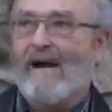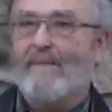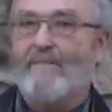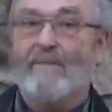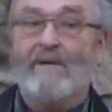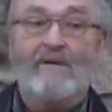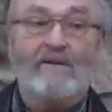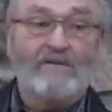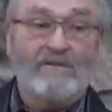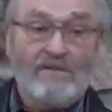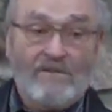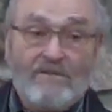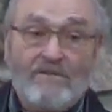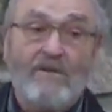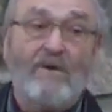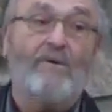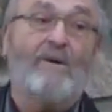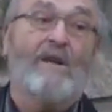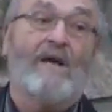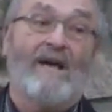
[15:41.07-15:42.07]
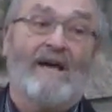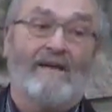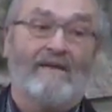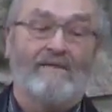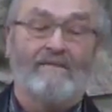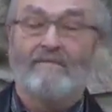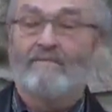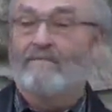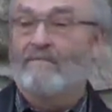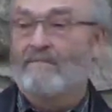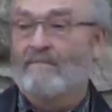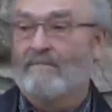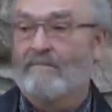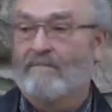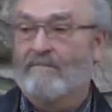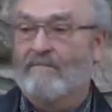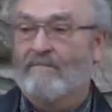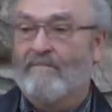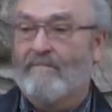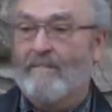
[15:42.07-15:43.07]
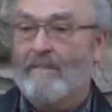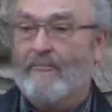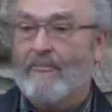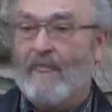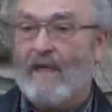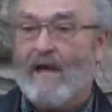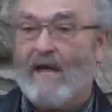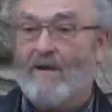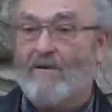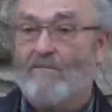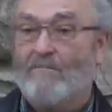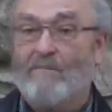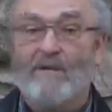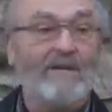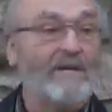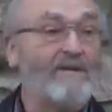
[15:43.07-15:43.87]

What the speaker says: I'm so glad I don't